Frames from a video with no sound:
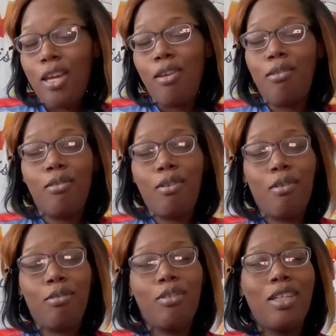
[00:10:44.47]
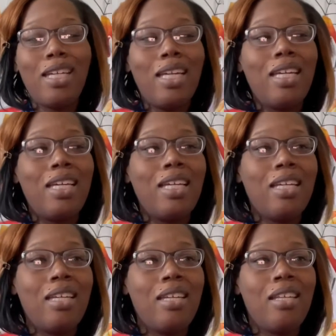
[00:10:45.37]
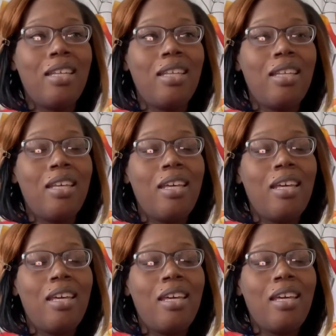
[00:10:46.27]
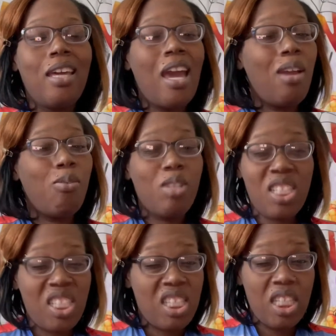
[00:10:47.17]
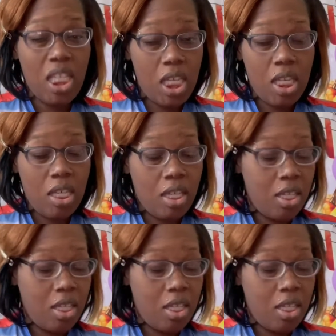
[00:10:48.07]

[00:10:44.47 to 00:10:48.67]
He didn't know, work his outfit for five hours. It's time for next week.